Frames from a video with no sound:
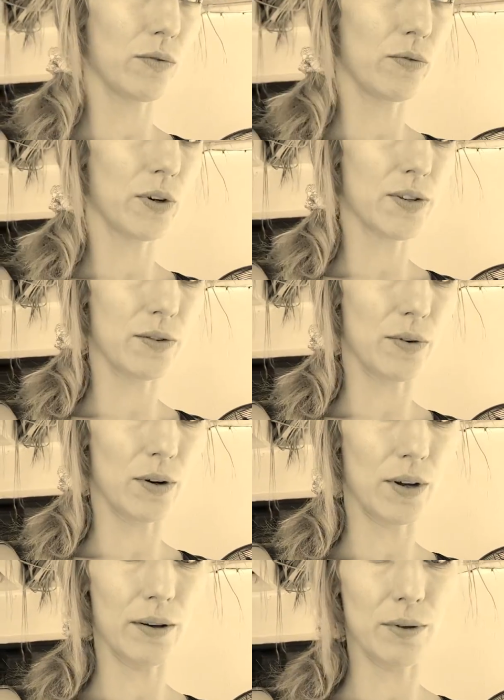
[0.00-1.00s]
first of
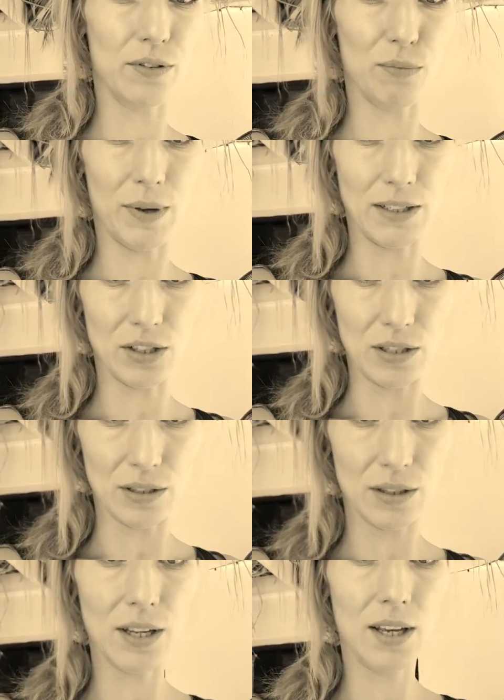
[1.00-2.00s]
all, I want to
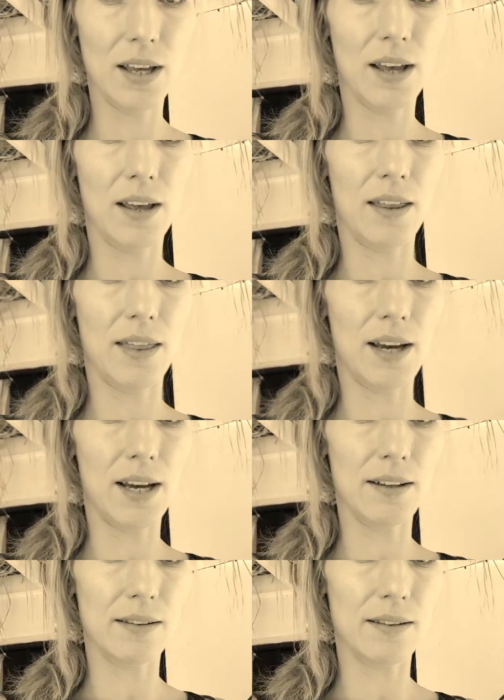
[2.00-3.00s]
mention
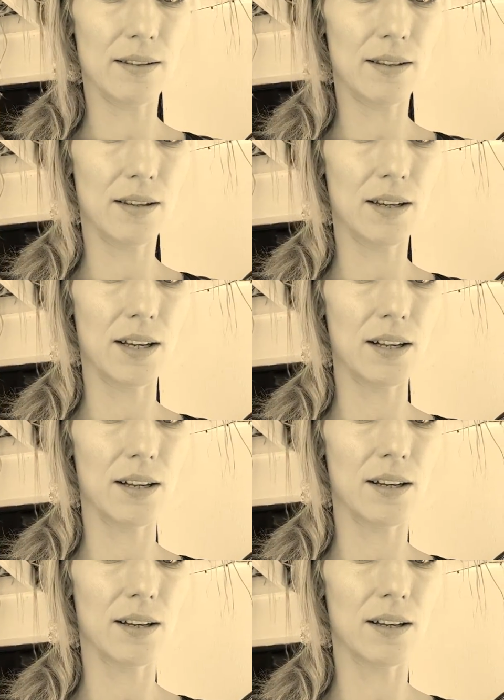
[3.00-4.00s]
that
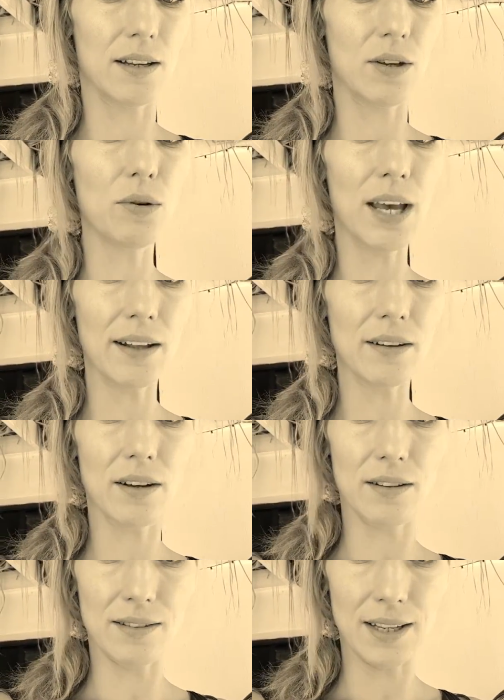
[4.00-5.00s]
you can
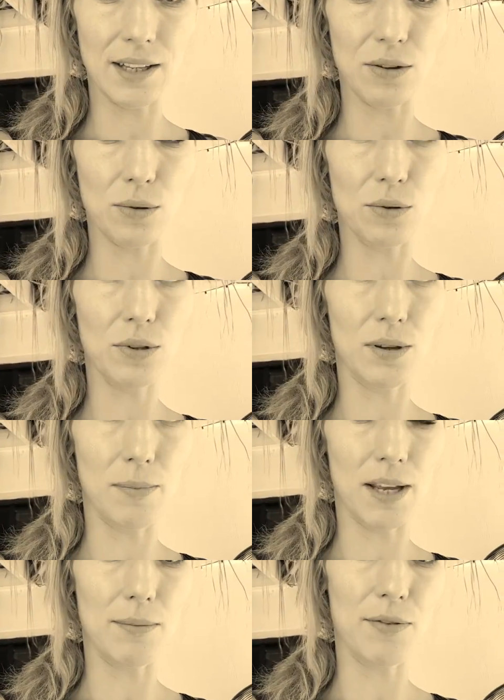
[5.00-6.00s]
continue the
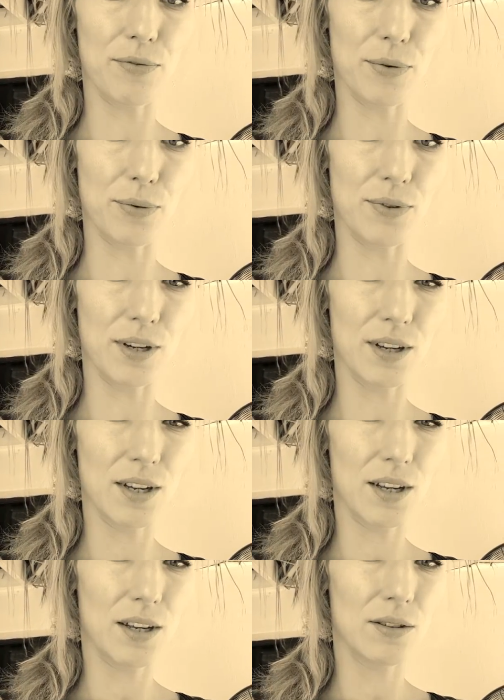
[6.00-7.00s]
baby food.
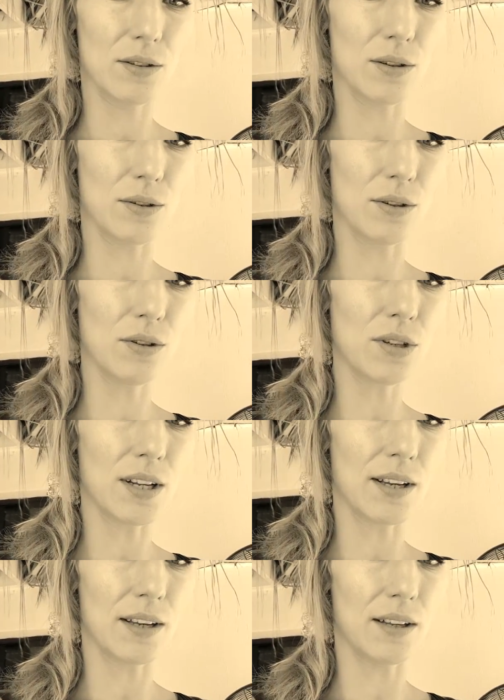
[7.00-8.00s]
So
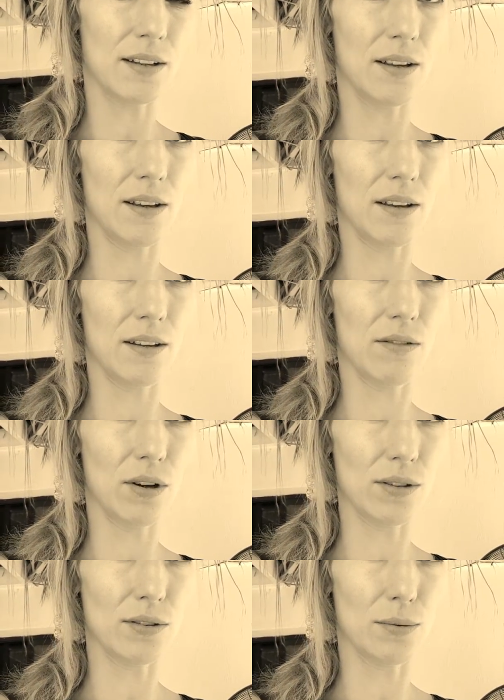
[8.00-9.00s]
usually the
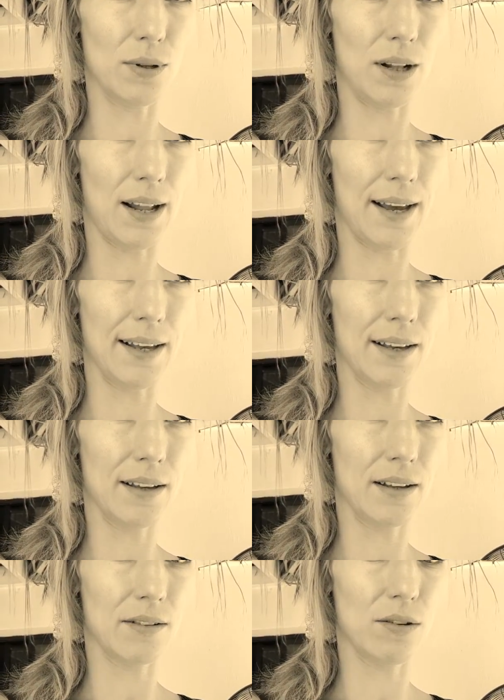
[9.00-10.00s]
tots will
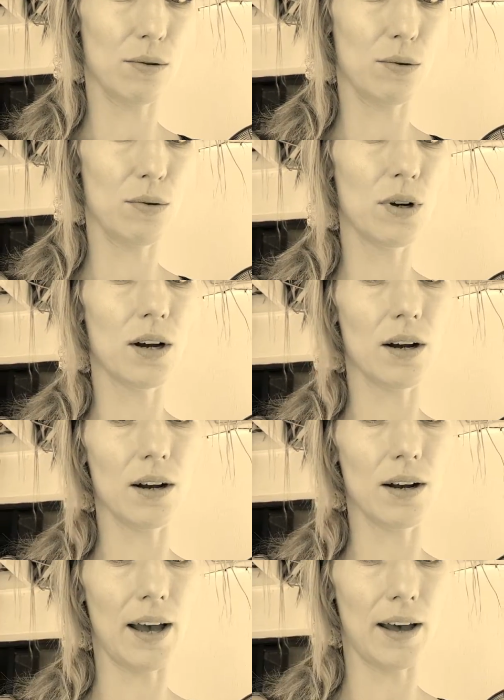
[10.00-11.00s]
like to
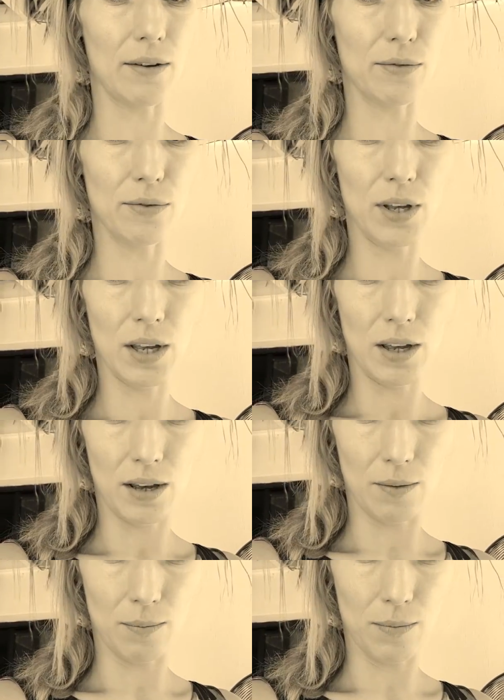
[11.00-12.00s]
have
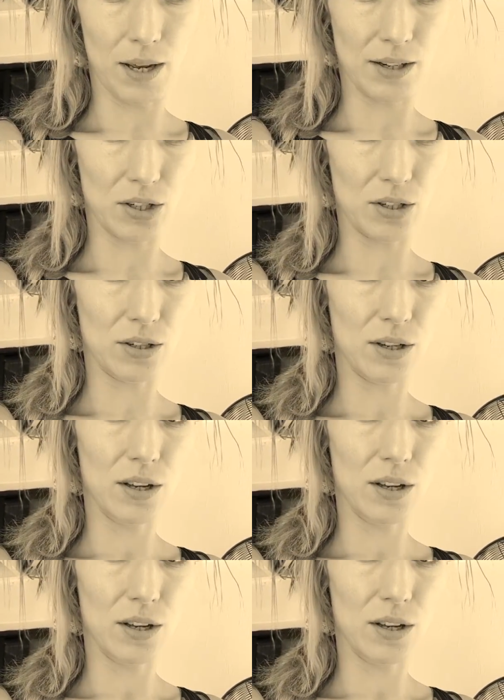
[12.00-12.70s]
a mash,